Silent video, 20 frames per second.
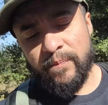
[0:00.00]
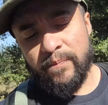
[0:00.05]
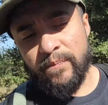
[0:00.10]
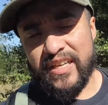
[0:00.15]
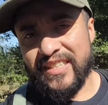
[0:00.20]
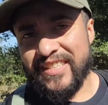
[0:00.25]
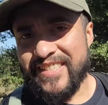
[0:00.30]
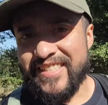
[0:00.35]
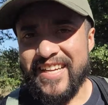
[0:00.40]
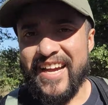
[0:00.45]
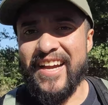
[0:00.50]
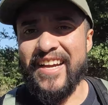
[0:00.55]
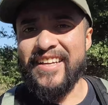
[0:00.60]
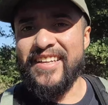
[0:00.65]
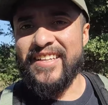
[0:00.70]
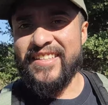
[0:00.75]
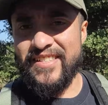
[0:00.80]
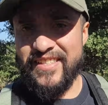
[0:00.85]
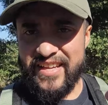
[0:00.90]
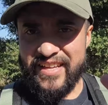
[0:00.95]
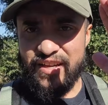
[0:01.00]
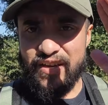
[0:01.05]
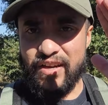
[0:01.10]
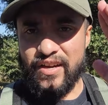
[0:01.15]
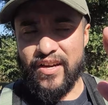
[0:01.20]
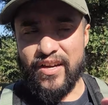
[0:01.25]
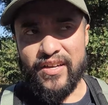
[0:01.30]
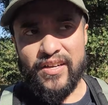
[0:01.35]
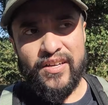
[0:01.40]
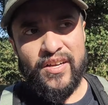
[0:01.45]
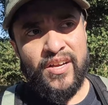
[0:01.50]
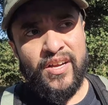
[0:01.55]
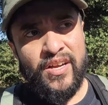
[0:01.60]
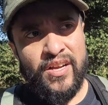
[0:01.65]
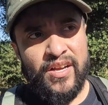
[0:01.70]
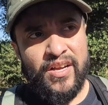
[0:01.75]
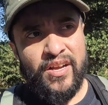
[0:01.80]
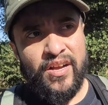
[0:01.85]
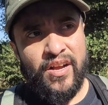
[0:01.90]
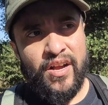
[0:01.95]
like sign. It's like a
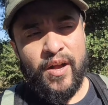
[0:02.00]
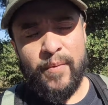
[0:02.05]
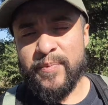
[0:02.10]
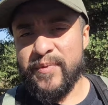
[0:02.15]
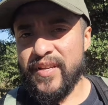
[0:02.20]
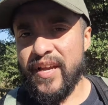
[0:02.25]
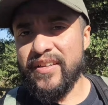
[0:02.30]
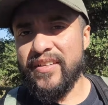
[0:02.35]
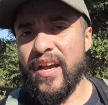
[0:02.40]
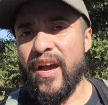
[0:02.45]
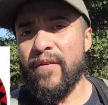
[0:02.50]
upside